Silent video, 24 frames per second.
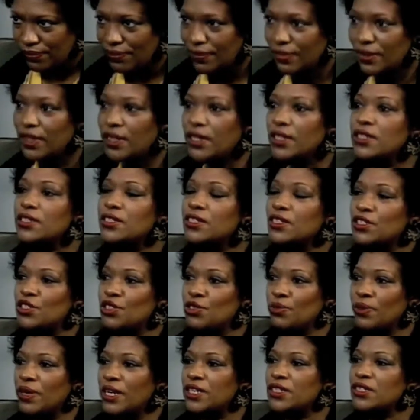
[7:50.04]
in
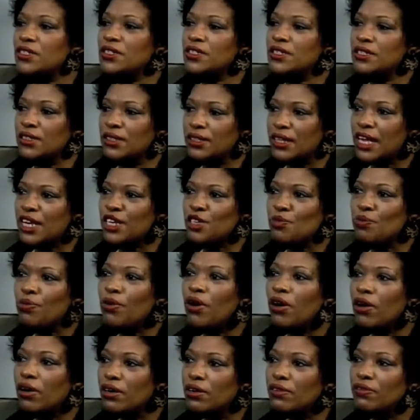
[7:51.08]
situations. And that's
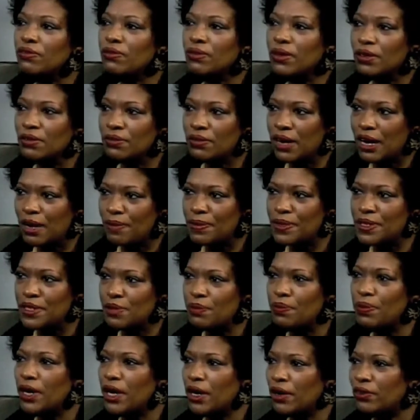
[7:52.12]
part of what rap is
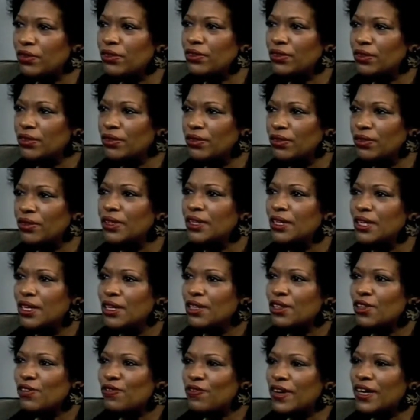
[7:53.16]
about, too.
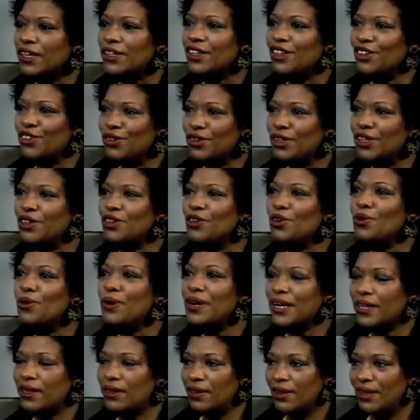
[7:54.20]
The fact that you can
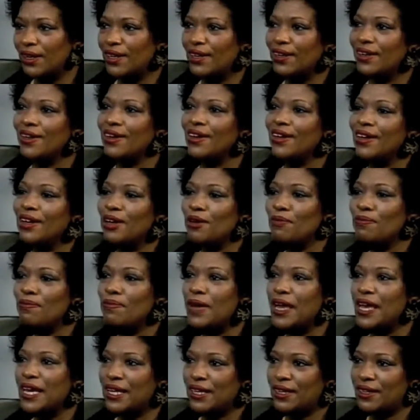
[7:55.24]
quickly
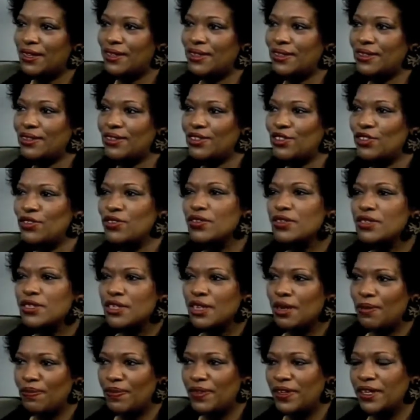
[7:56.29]
turn
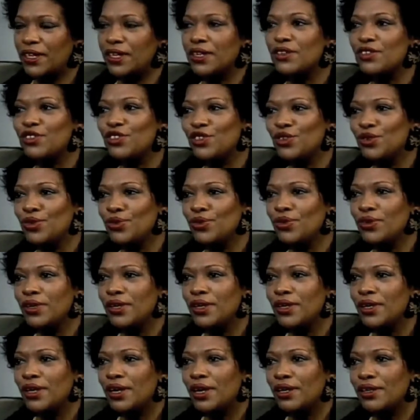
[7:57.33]
something into
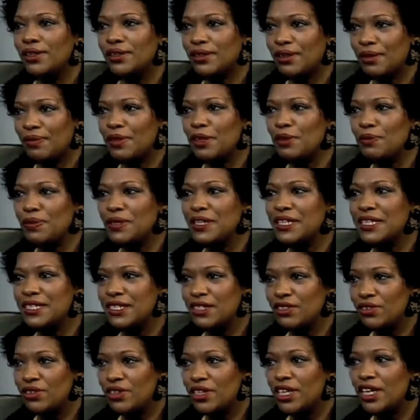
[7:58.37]
something pleasing to
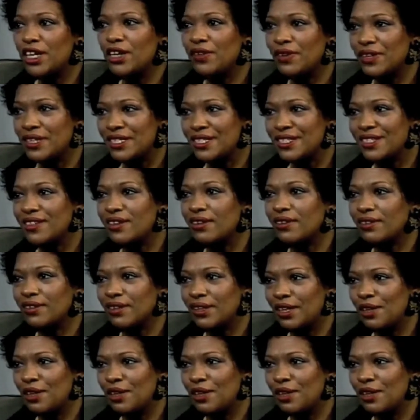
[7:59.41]
the ear and still get a